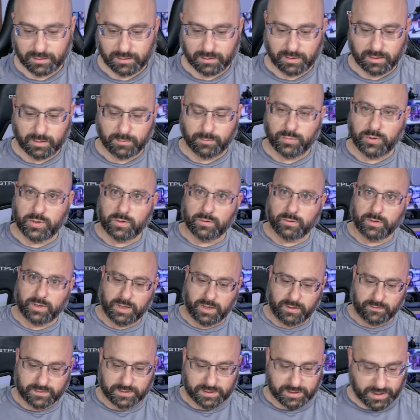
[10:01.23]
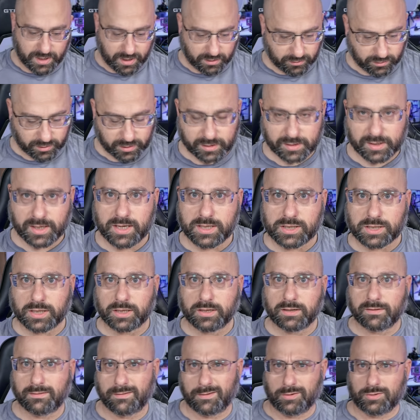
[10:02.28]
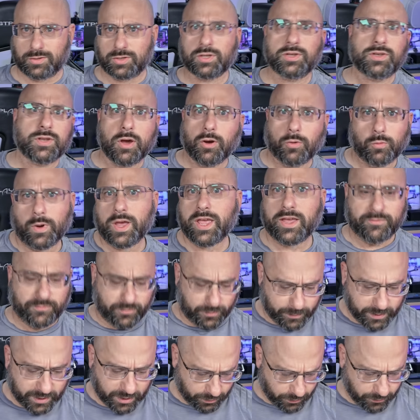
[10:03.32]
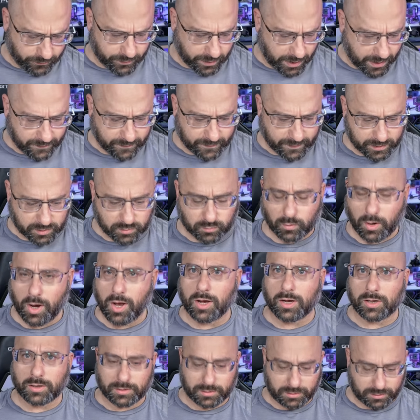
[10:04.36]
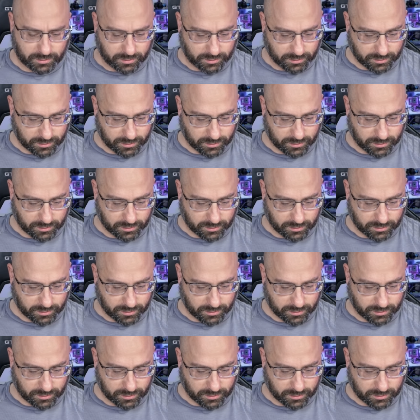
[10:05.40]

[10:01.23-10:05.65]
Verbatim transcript: The beauty of standardization. There's no way for me to have gotten this wrong.